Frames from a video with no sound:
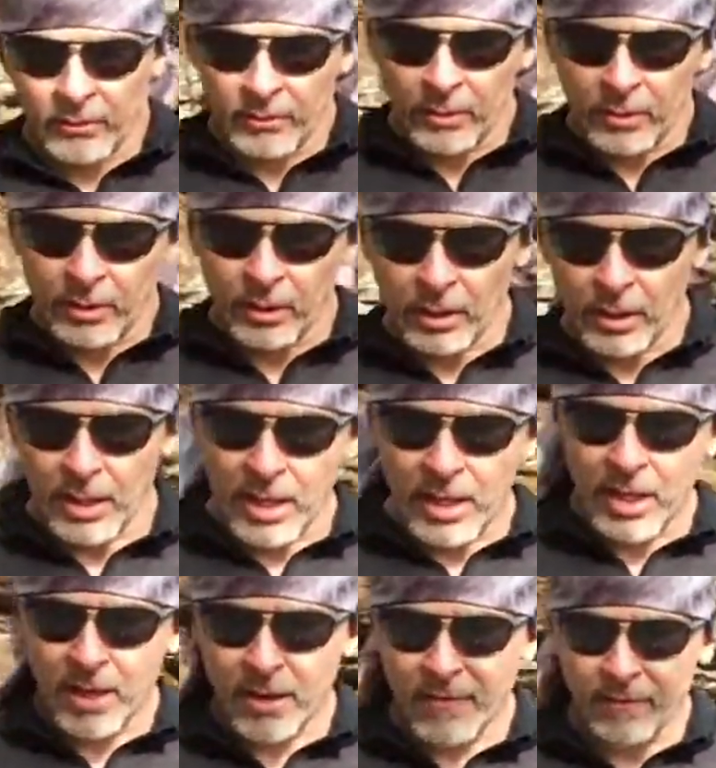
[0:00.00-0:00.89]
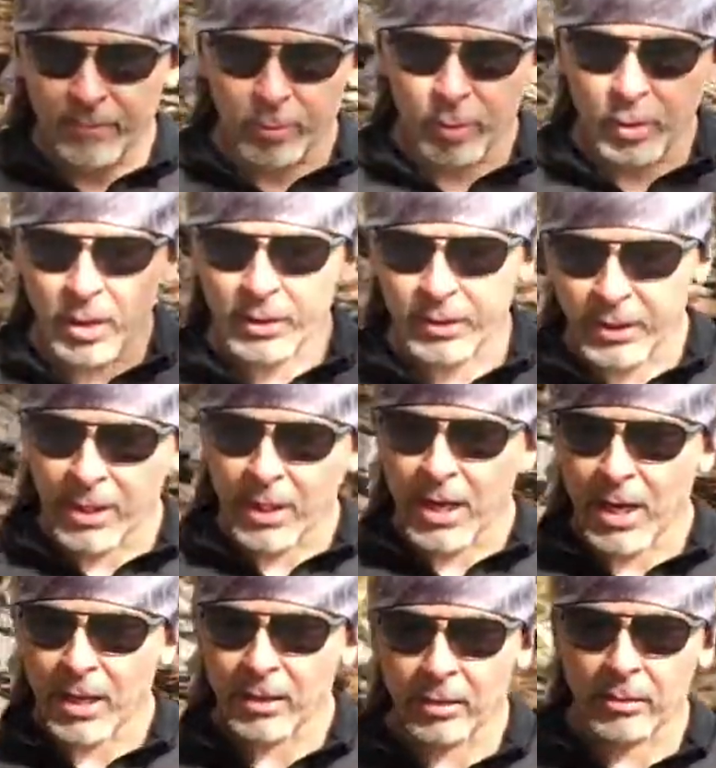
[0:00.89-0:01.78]
This live
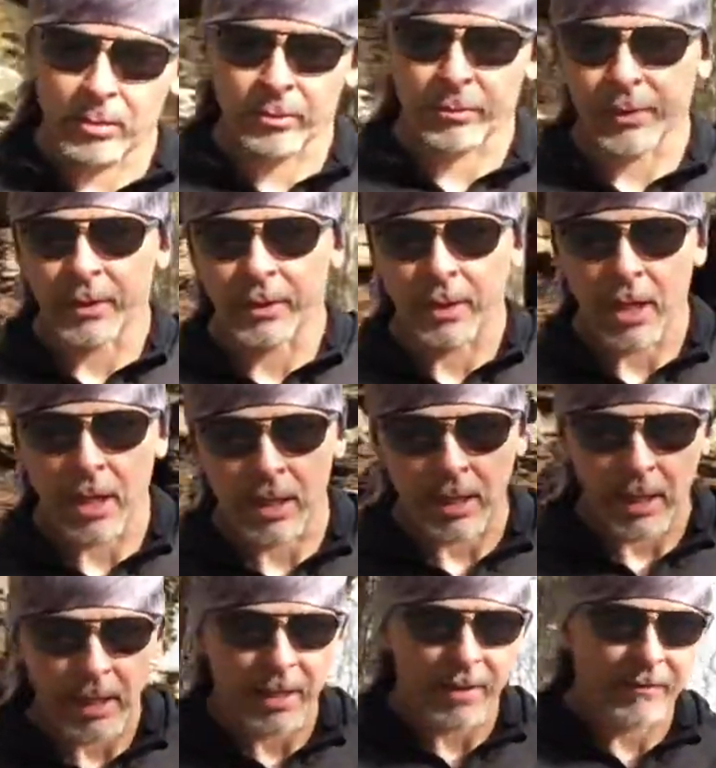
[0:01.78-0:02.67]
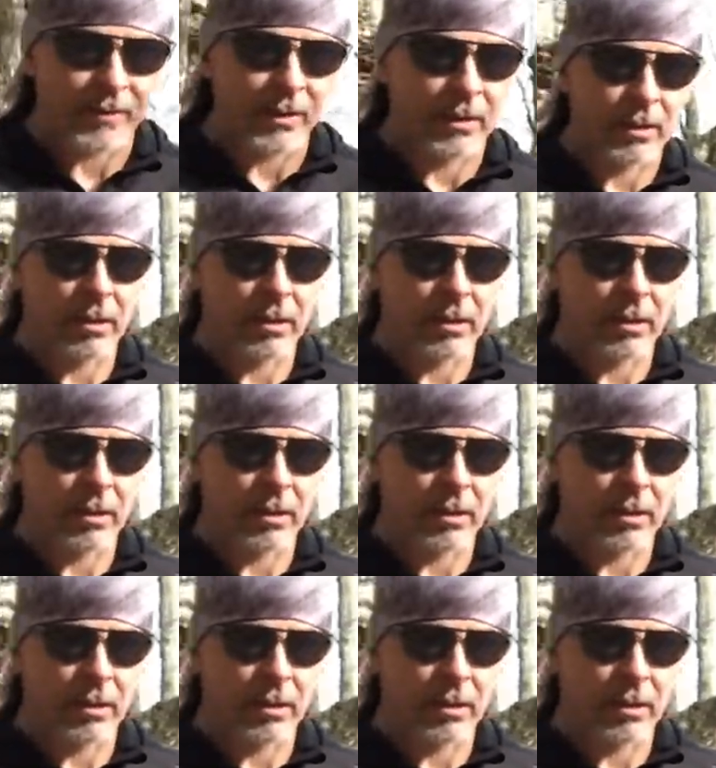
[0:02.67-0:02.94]
broadcast, it's really not live.